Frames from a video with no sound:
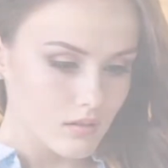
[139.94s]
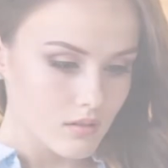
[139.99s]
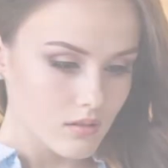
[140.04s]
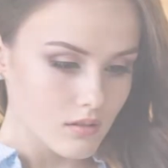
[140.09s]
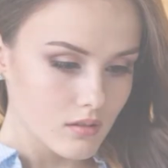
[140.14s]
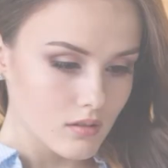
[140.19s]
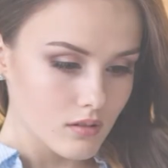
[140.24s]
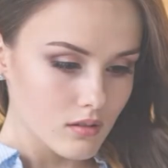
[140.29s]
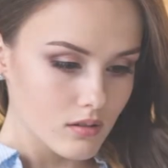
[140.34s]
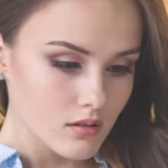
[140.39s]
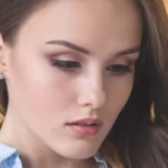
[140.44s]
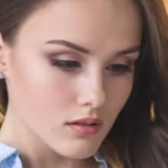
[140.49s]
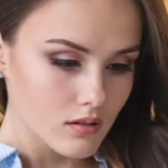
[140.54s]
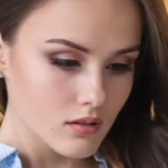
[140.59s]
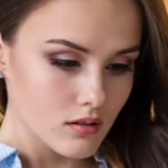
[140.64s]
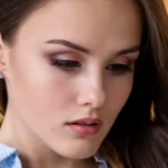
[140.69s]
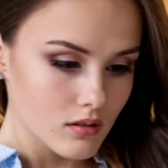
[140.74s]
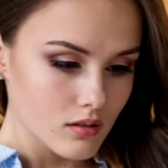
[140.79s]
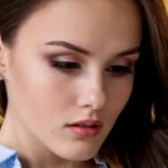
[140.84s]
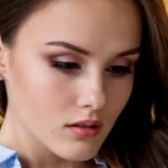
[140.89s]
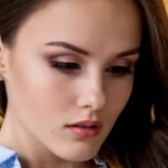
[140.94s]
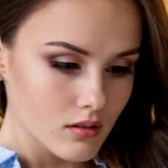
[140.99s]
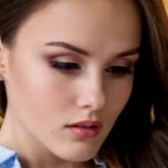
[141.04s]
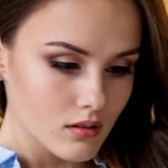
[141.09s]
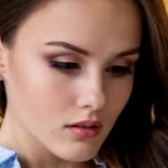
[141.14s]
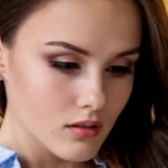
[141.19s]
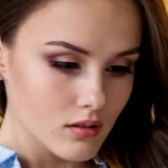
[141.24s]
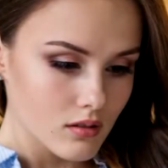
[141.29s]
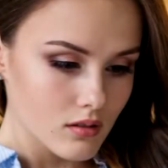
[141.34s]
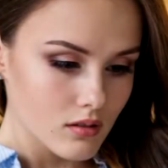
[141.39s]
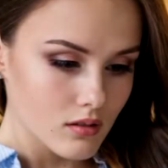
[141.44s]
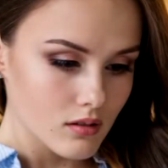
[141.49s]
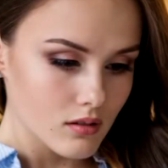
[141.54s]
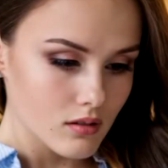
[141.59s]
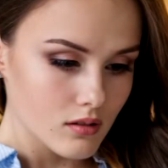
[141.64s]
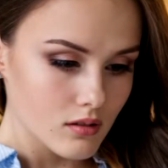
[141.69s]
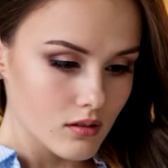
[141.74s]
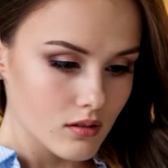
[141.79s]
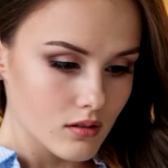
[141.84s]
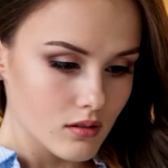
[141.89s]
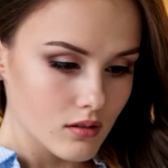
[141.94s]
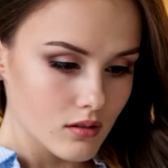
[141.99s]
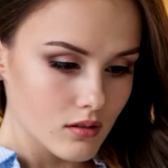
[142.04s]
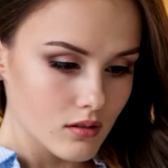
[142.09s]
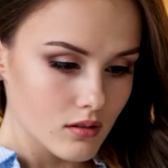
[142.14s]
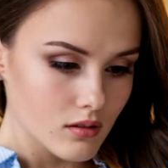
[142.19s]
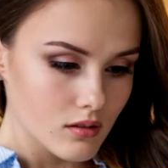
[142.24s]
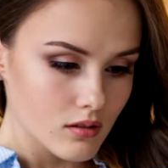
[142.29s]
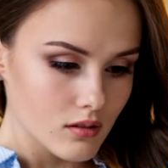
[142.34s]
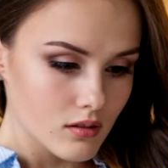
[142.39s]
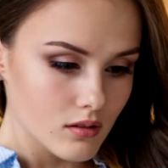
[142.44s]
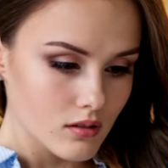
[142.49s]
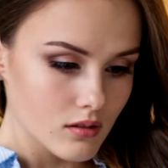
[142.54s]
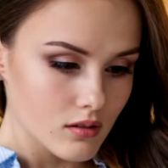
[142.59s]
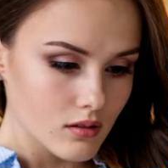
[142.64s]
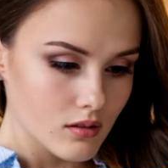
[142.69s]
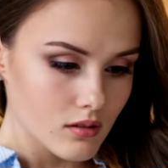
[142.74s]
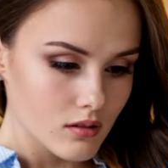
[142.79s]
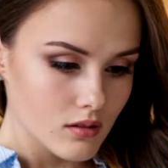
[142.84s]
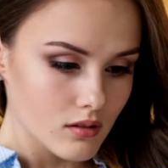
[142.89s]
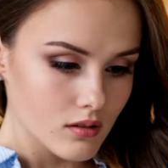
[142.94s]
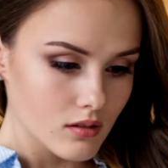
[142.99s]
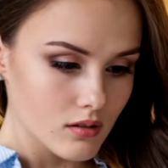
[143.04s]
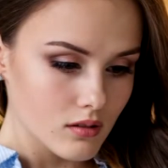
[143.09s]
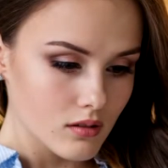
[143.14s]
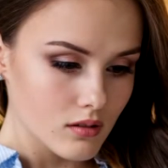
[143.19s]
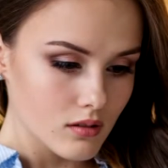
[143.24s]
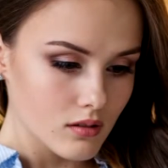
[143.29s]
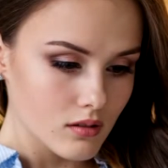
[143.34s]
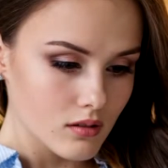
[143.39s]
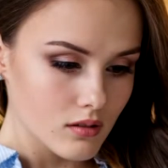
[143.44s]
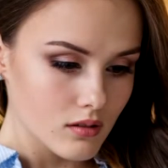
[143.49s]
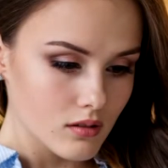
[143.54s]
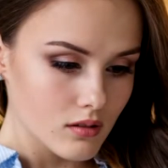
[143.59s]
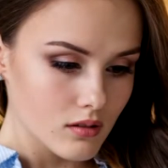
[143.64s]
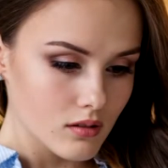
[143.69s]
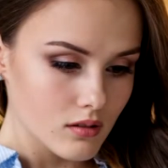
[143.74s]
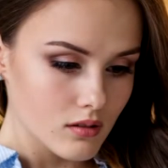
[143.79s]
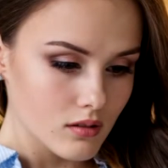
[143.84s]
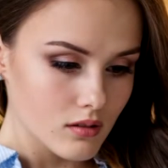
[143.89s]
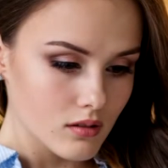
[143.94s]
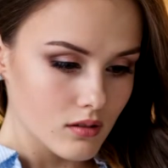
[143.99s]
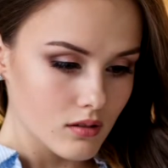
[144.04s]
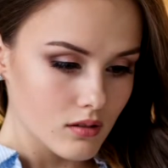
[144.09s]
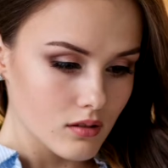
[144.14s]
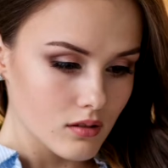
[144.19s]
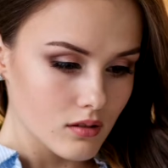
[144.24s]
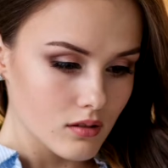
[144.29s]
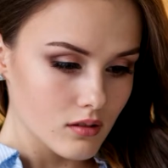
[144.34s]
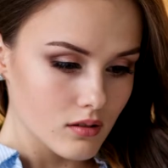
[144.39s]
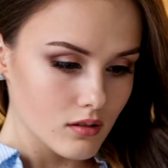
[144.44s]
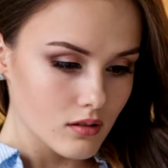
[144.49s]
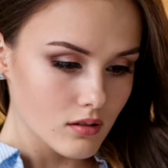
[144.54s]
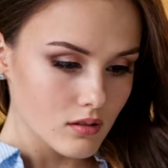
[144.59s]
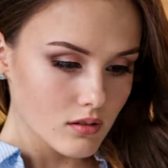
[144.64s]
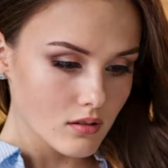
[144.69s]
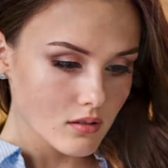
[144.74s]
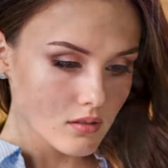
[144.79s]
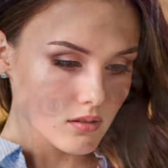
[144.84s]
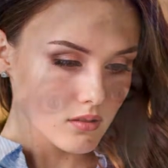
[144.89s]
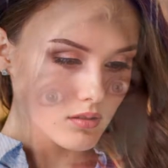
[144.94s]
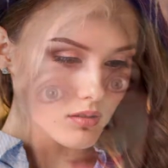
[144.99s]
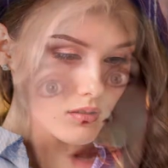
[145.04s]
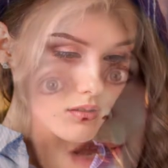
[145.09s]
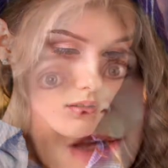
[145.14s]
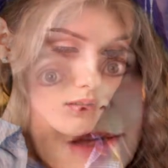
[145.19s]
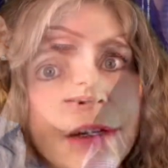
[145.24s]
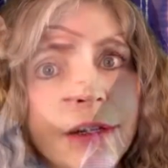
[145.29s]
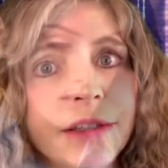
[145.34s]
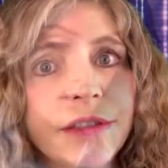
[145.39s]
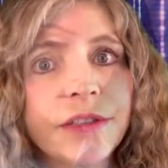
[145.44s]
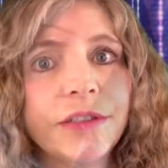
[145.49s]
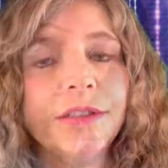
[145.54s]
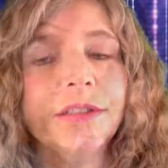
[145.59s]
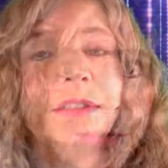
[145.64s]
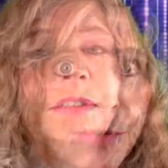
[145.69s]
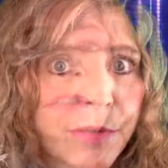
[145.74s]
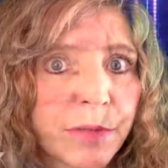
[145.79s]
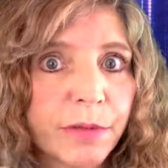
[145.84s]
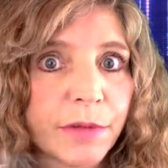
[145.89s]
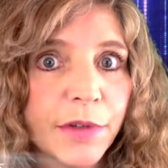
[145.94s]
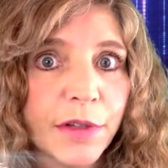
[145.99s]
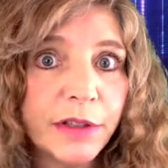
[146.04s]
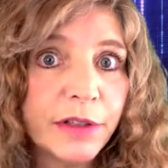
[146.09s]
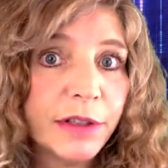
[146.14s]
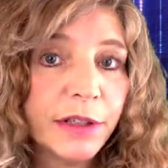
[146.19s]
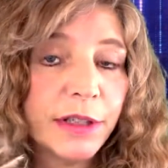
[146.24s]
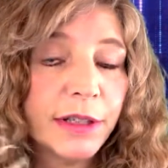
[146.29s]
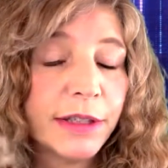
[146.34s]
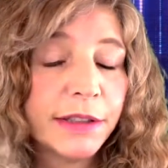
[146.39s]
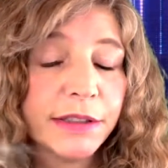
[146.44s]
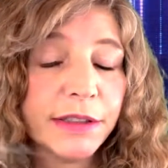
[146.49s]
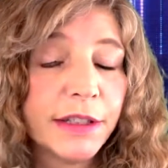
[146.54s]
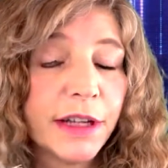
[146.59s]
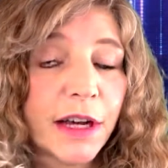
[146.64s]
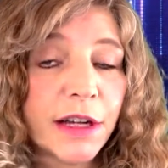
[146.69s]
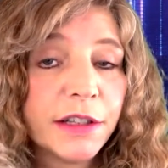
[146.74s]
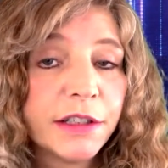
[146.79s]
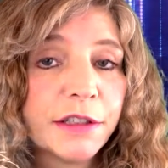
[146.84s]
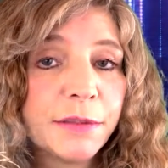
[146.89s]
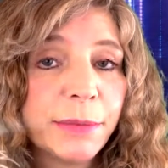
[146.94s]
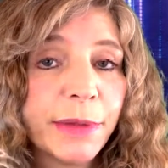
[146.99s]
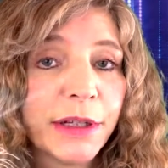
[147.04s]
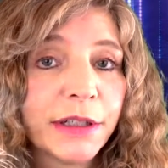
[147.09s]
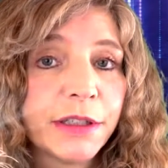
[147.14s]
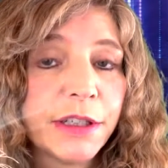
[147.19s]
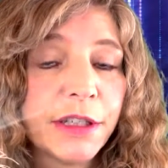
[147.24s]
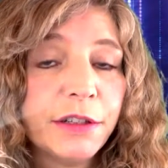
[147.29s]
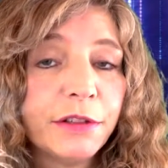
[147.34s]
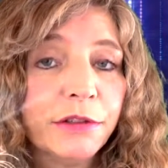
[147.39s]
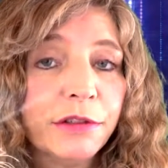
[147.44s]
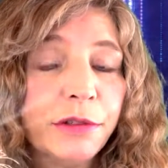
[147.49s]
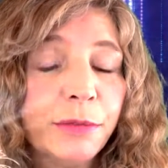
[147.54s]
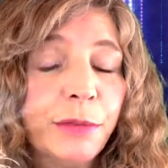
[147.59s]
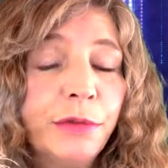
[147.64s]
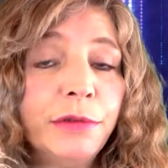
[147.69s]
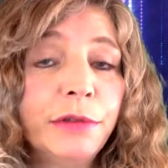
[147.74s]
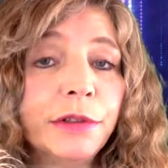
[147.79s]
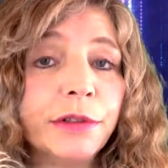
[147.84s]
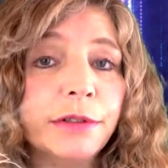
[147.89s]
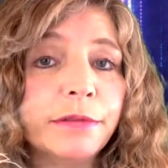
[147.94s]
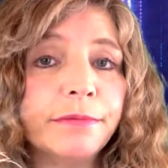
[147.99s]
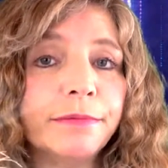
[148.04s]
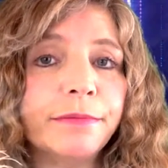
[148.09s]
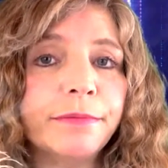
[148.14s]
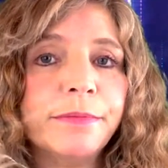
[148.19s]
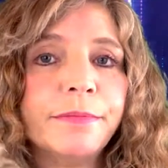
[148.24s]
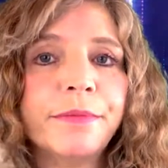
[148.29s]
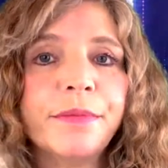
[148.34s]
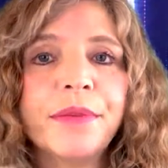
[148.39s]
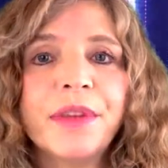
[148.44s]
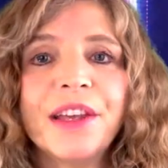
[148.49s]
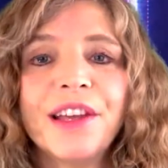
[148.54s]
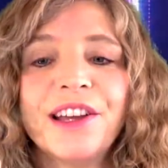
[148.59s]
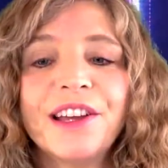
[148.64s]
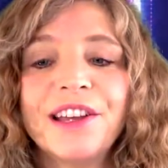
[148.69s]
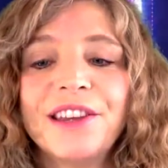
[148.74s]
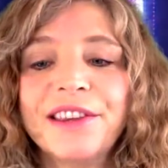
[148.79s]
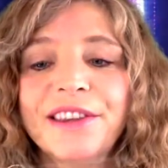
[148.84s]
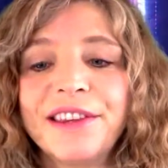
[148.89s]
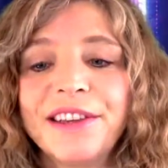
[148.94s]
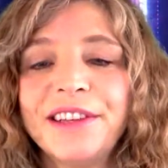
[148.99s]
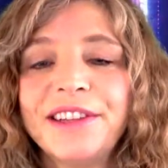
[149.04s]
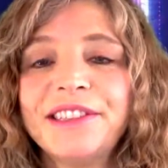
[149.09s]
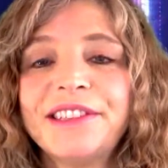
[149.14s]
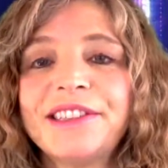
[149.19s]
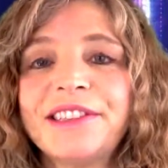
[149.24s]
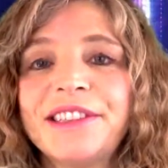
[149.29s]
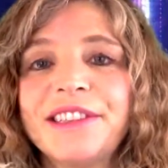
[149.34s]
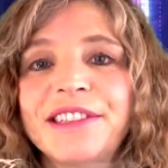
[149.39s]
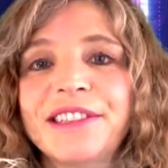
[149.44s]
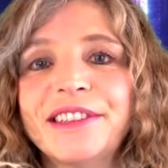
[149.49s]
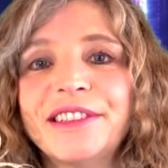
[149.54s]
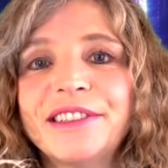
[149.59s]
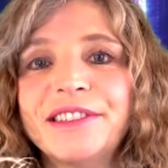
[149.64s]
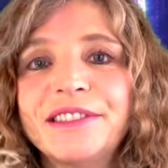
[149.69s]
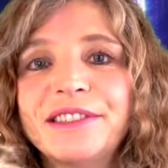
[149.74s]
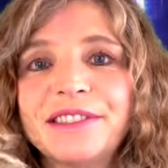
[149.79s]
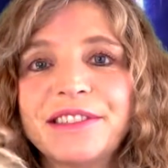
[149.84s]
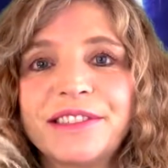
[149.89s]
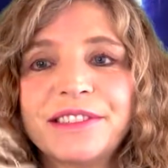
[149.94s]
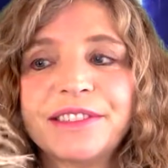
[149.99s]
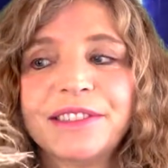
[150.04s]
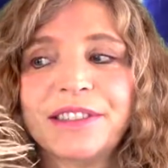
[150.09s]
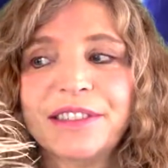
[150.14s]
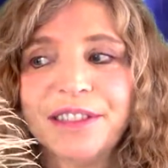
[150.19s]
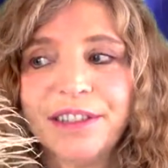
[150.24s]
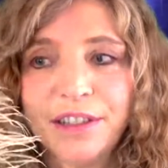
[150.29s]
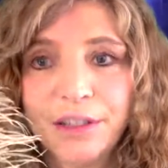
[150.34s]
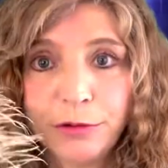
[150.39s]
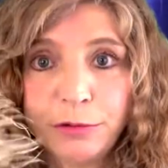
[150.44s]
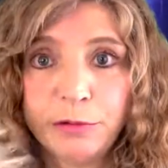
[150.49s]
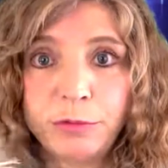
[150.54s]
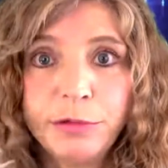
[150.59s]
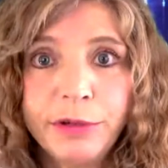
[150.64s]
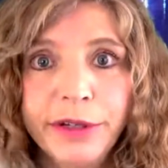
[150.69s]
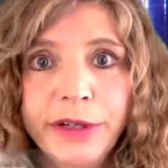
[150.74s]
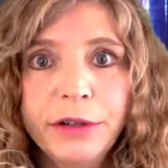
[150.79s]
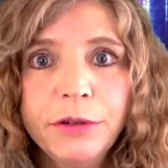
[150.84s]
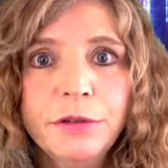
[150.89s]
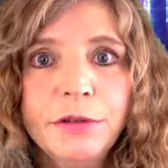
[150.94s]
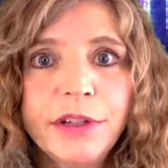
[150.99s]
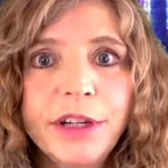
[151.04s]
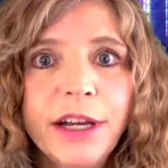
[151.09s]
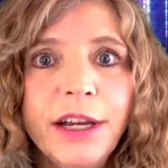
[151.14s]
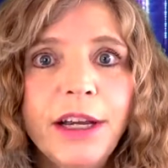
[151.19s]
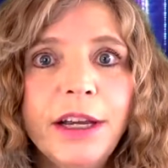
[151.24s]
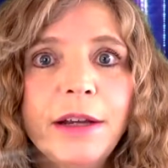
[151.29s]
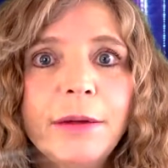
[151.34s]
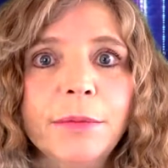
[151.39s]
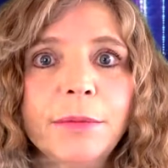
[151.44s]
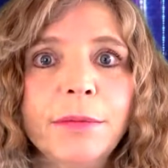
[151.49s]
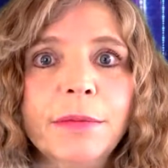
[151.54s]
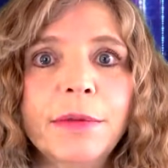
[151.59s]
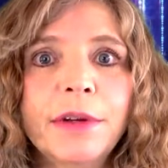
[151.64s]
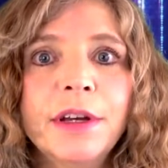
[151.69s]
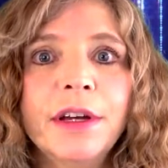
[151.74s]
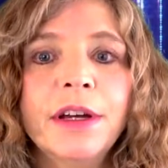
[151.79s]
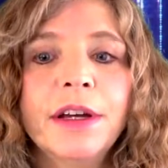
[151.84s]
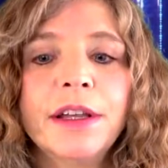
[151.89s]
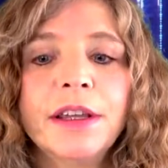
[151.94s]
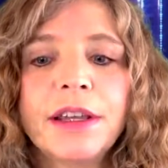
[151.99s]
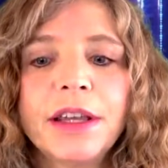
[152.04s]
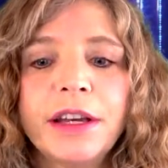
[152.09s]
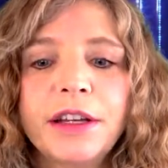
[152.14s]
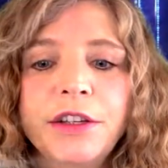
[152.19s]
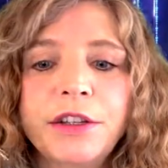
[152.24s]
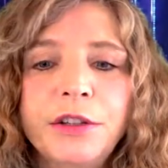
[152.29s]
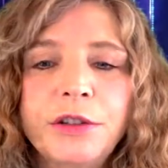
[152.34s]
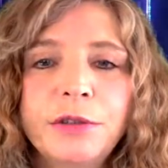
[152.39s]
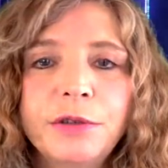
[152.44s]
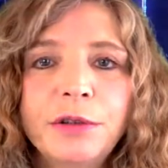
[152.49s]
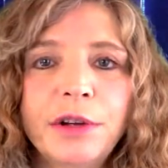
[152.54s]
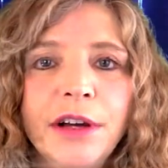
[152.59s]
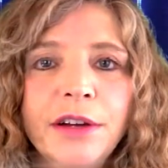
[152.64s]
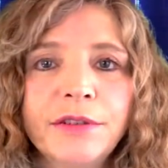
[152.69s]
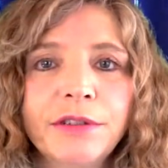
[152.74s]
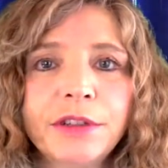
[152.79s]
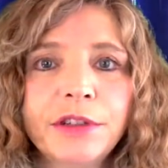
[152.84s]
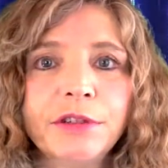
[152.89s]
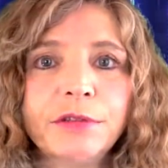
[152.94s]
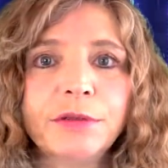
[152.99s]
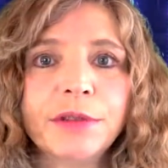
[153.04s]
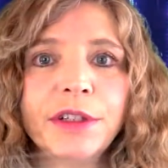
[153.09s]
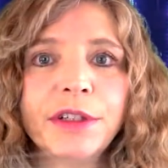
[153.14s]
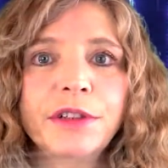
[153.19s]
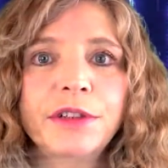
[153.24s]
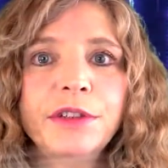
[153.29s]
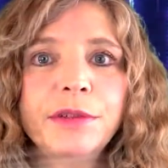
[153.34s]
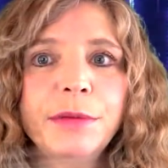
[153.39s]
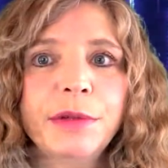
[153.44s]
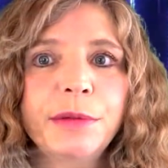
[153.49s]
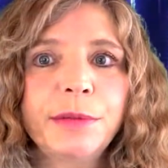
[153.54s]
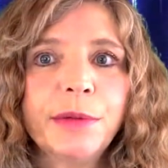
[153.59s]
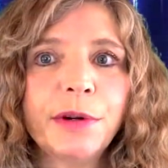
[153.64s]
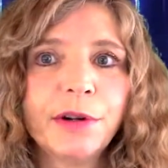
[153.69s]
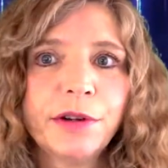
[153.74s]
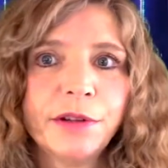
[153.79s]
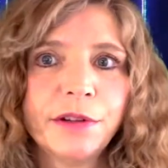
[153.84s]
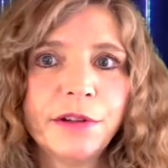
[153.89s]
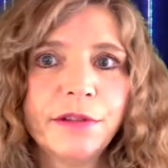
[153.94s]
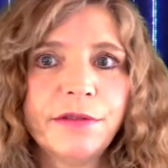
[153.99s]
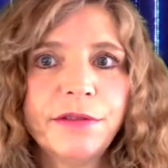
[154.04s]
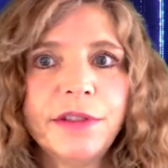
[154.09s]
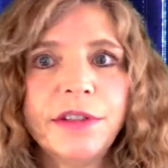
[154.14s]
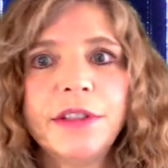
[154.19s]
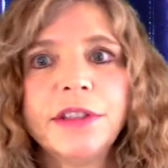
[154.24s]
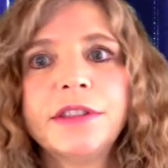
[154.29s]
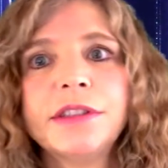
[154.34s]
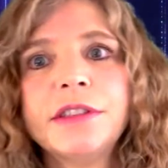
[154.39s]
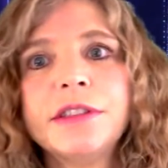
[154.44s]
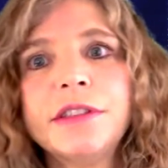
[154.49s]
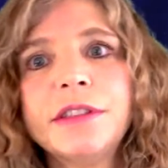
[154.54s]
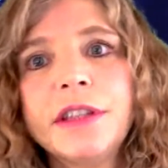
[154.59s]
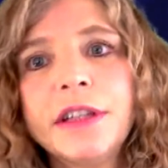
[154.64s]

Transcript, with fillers: interaction on social media and the internet. Be part of humanity. It's not a spectator sport. This is a real game that you have agreed to be part of, and this is